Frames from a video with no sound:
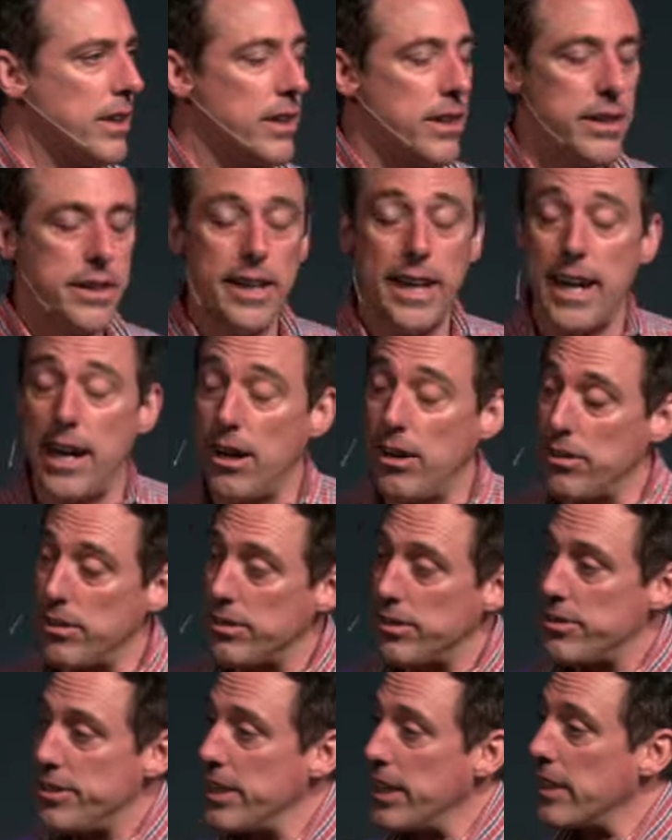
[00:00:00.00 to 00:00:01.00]
And now
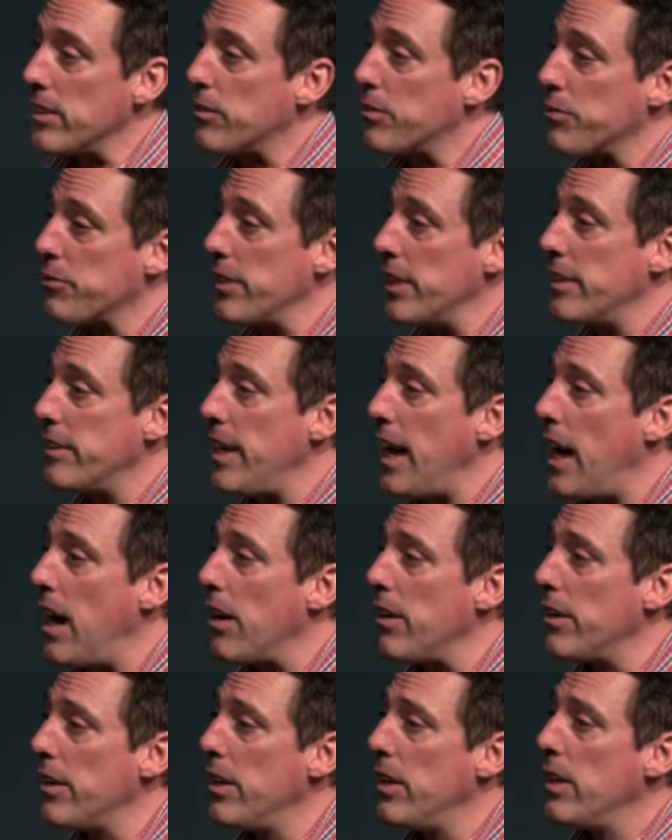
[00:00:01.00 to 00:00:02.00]
she gets freaked
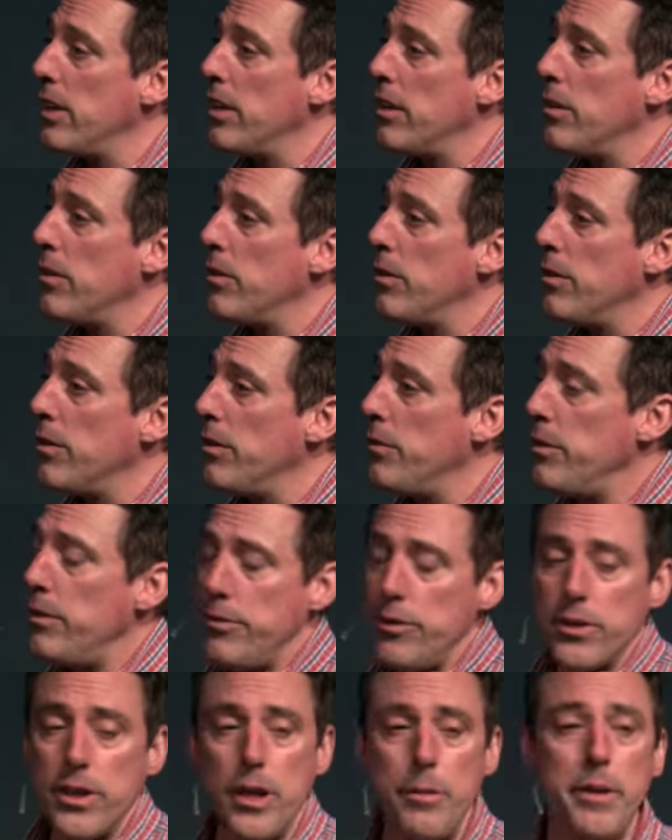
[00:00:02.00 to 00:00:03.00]
out. What have
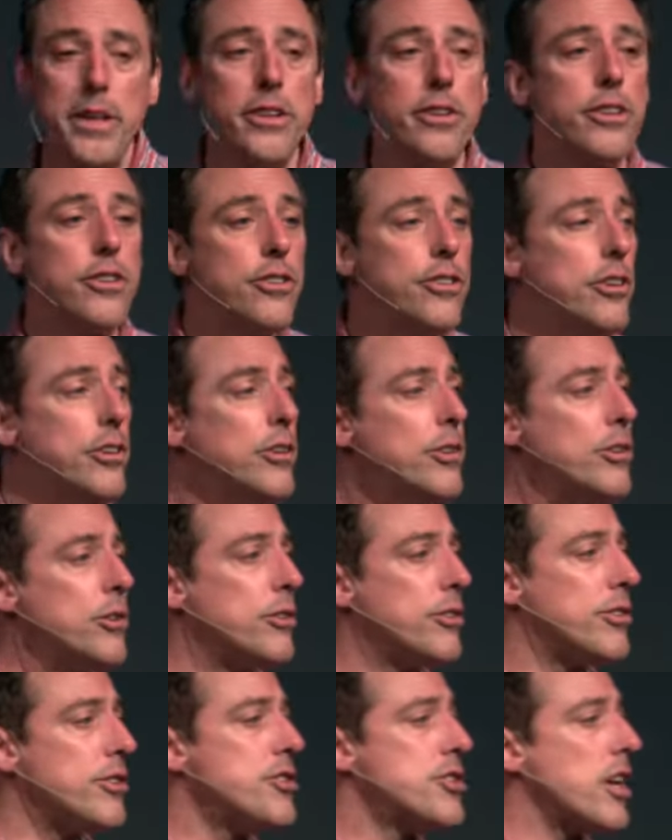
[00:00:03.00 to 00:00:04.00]
you come here to
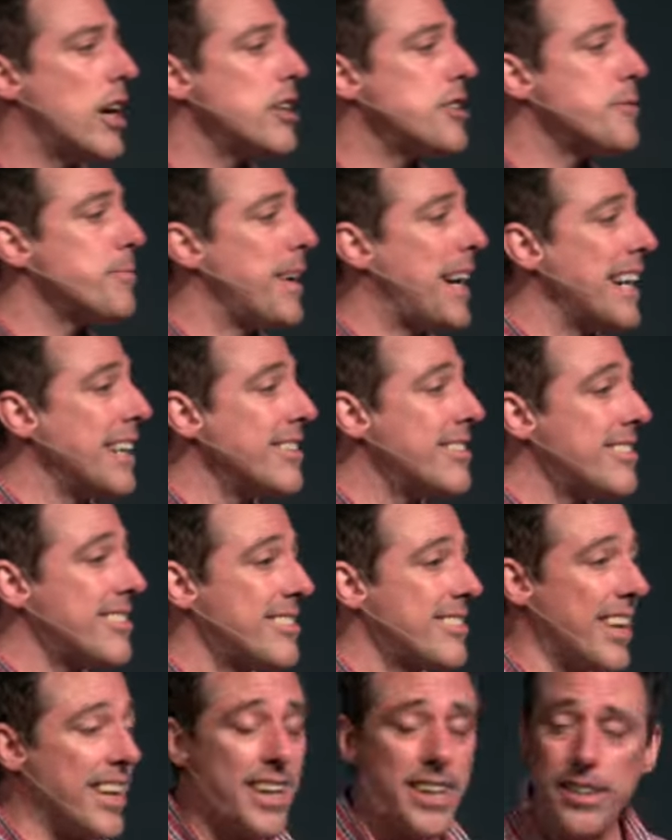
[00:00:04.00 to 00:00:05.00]
do? To judge my
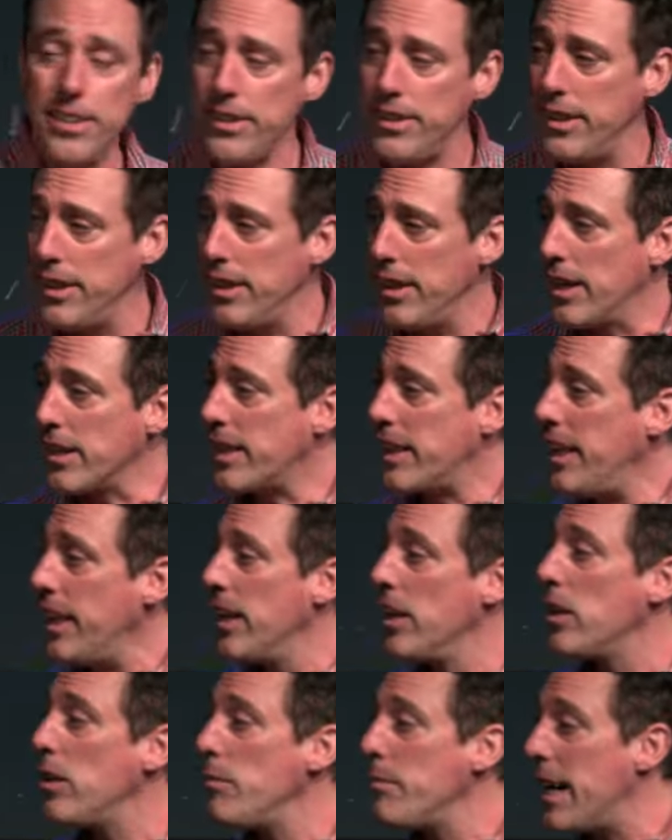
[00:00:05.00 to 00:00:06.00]
sin and
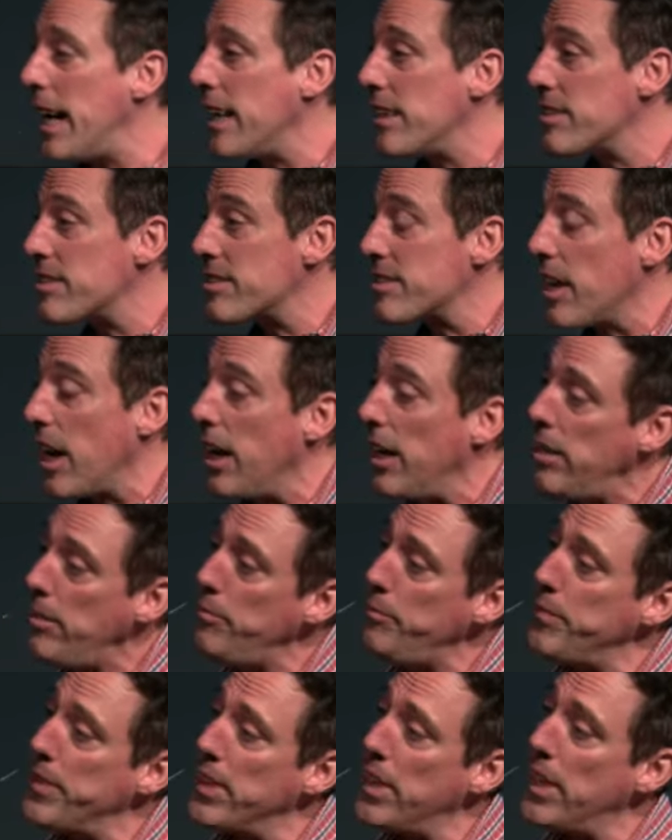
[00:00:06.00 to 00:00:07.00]
kill my
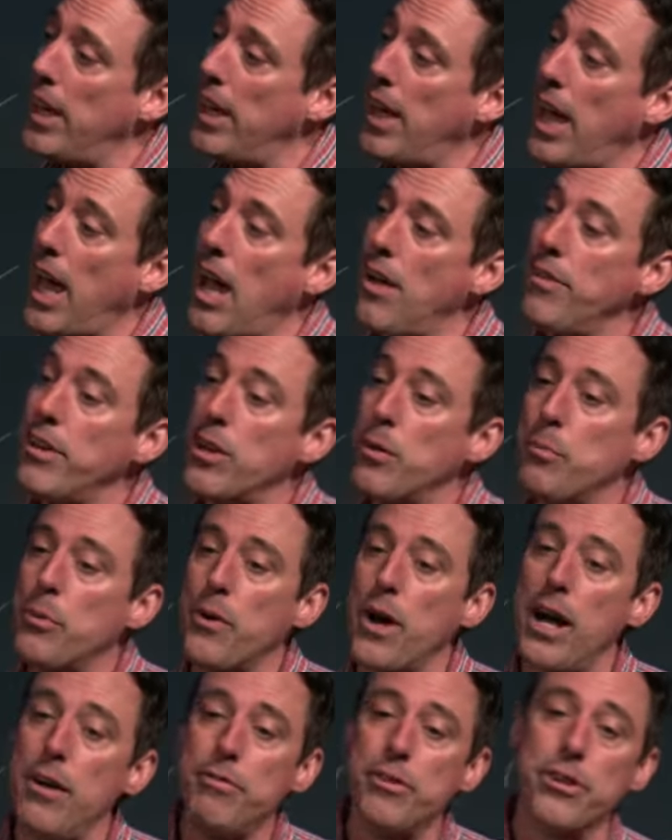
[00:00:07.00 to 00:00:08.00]
son? Having a
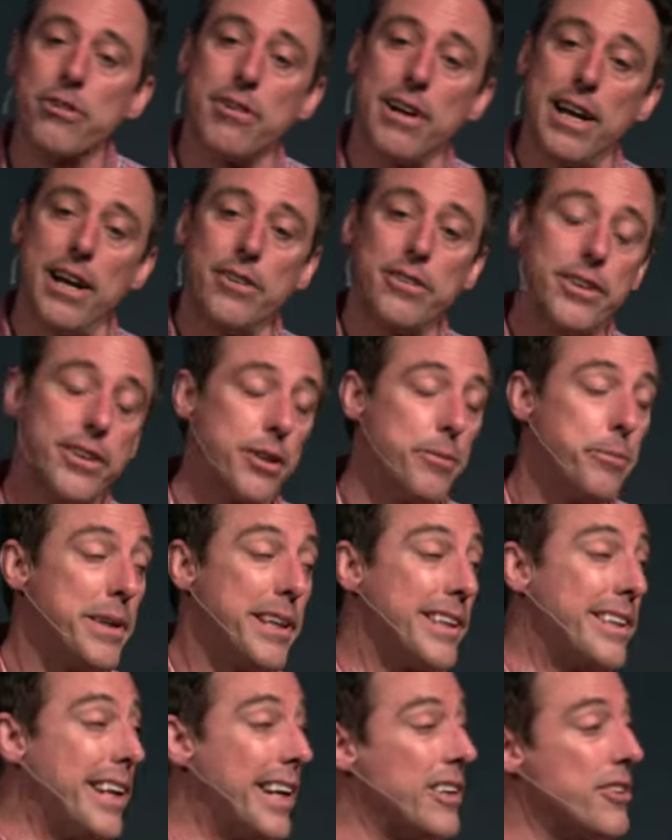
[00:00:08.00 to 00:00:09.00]
prophet around could be
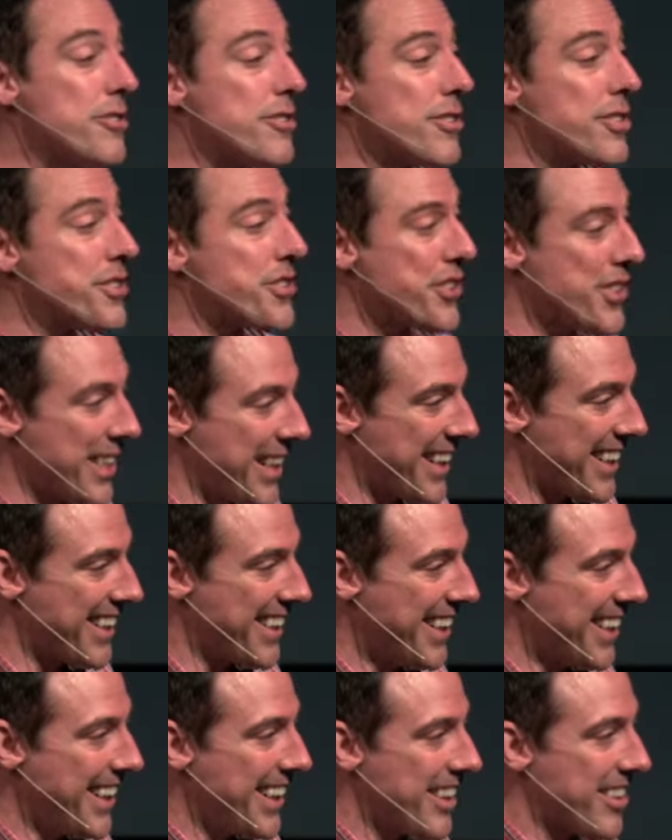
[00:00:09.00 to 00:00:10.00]
a dangerous thing
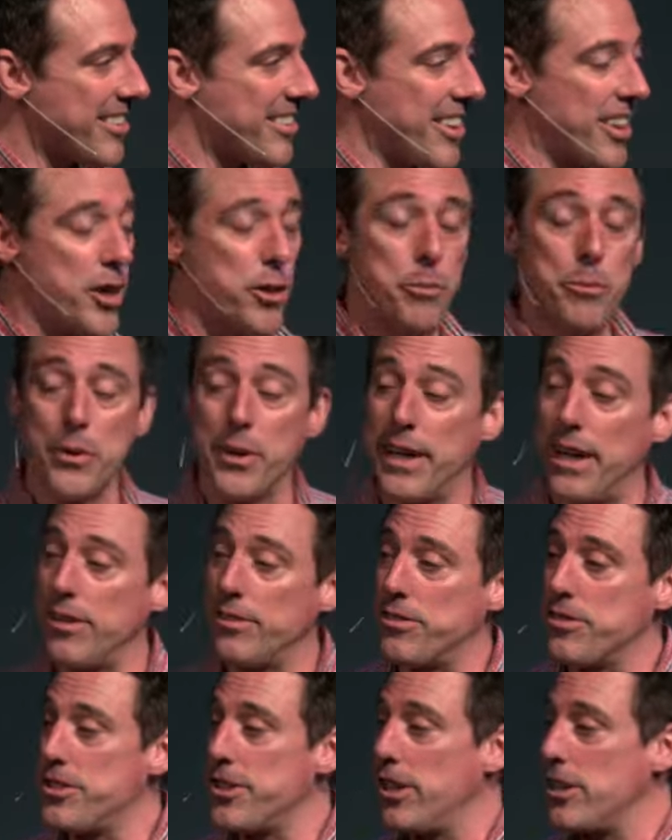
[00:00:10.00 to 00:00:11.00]
because they can
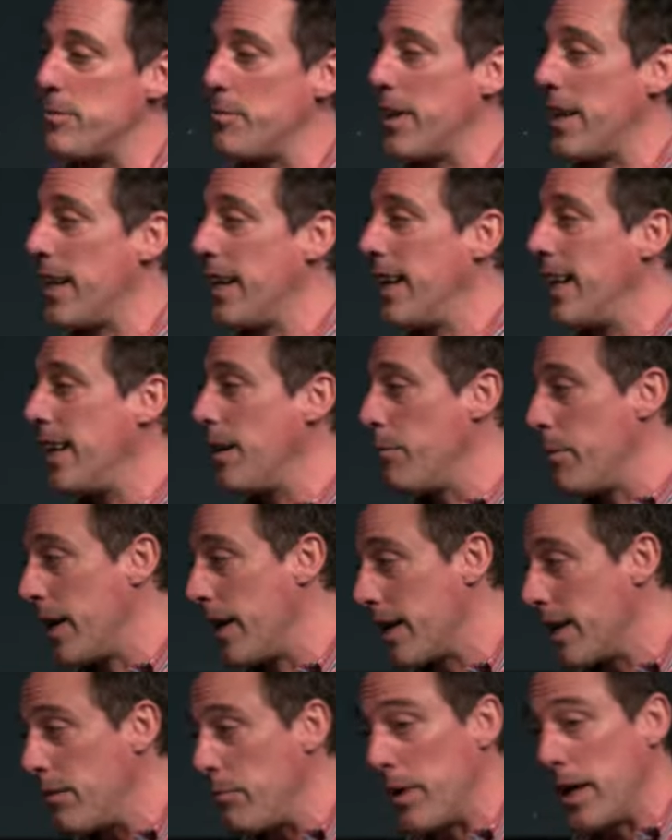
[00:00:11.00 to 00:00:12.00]
pronounce judgment on
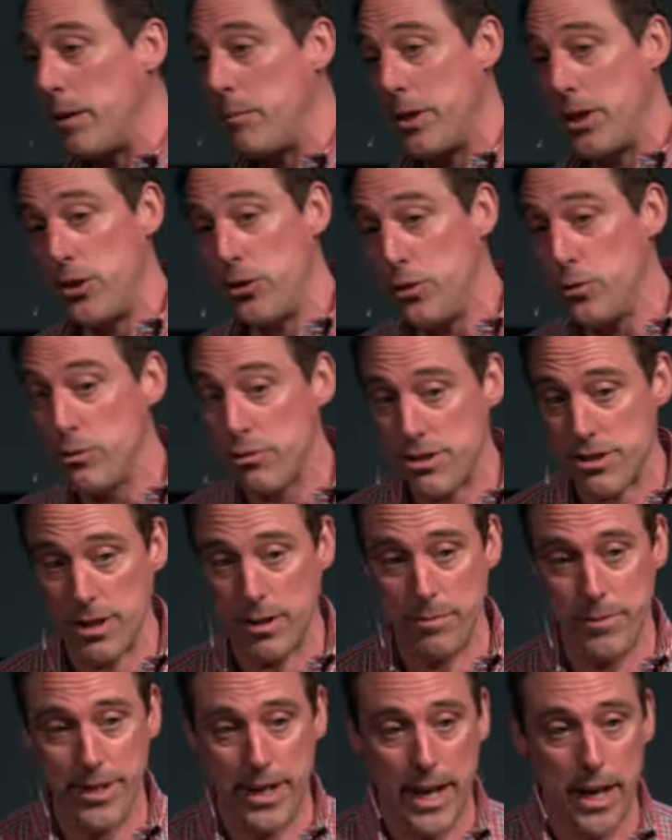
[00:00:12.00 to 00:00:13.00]
anybody, maybe you
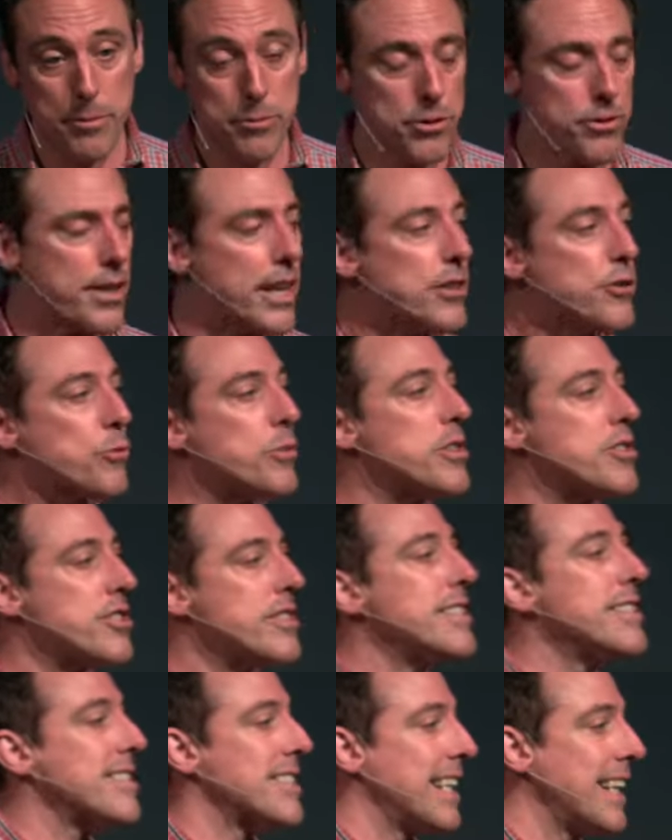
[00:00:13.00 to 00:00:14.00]
sometimes. So that's what
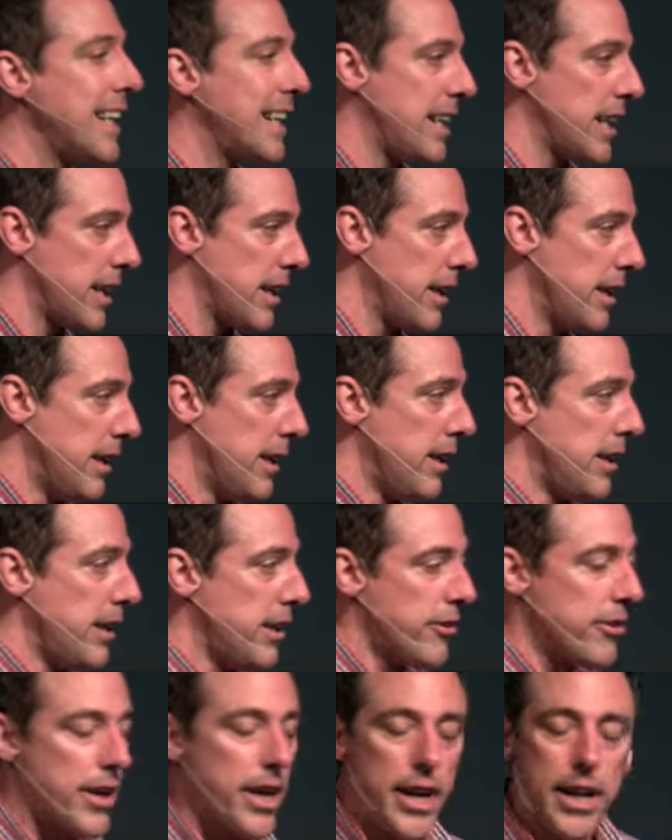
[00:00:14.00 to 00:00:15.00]
she's thinking,
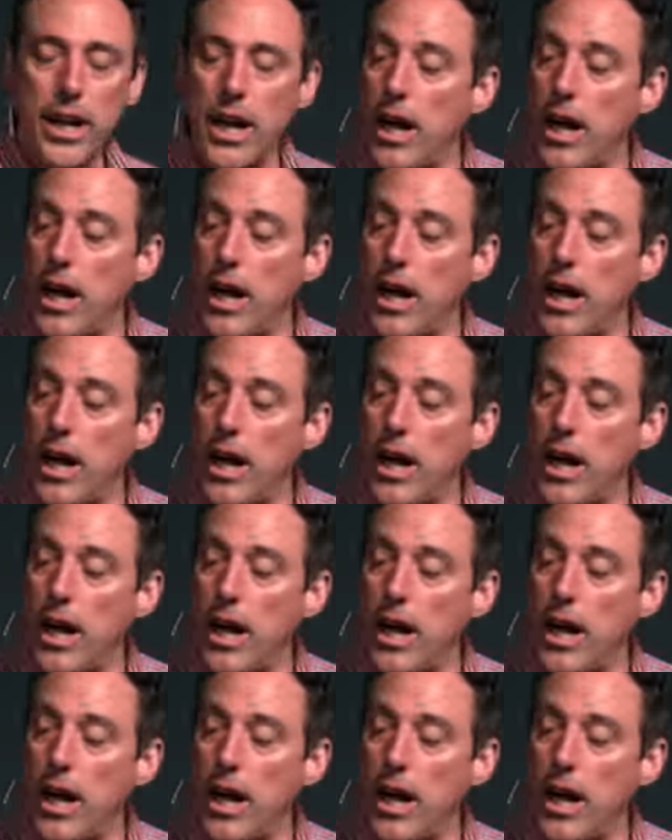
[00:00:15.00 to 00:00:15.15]
right?